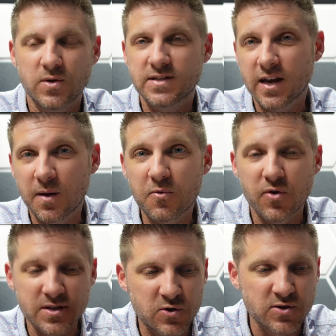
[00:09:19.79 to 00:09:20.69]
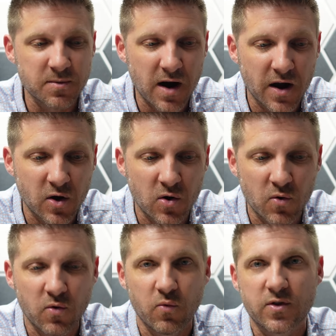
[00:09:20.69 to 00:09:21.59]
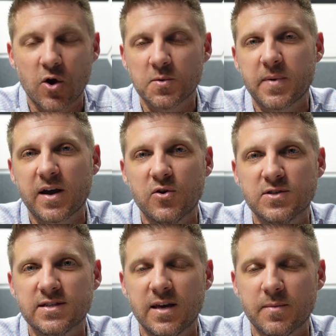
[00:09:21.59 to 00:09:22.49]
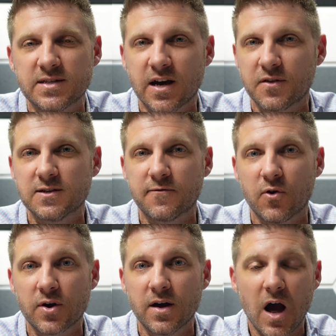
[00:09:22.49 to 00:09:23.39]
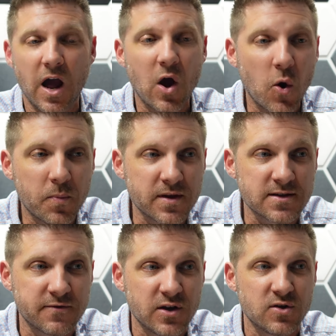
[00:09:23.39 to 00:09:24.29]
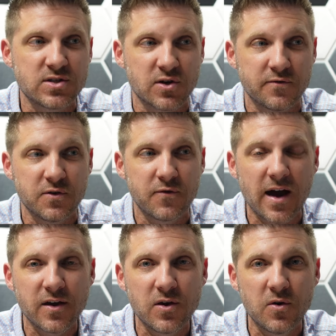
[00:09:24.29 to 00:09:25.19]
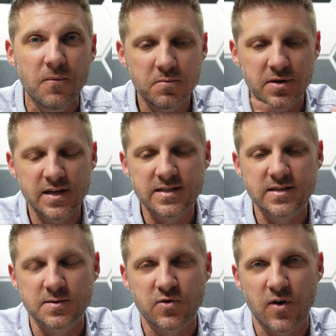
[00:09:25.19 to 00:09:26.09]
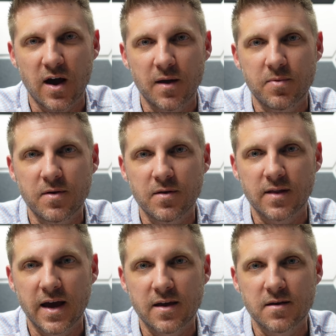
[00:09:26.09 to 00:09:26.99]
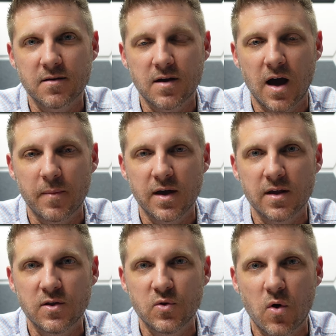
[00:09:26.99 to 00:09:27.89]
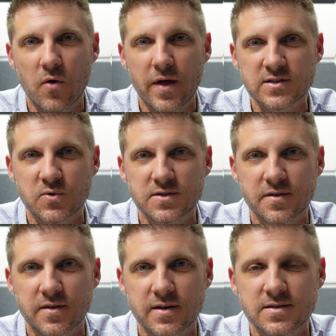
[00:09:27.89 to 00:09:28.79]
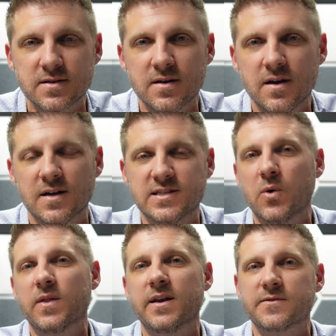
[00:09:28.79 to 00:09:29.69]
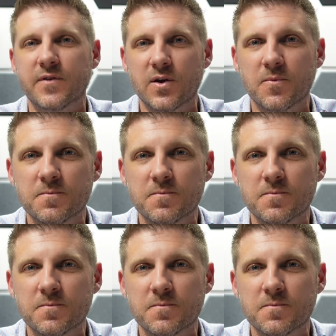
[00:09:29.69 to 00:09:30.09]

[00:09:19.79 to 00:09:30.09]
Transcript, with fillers: Once again, I'm Chris Cusimano with the Homes by Cusi team in Southeast Florida. I hope this video served you value. Please subscribe, like, comment, and do all that sorts of things. I'll see you on the next video.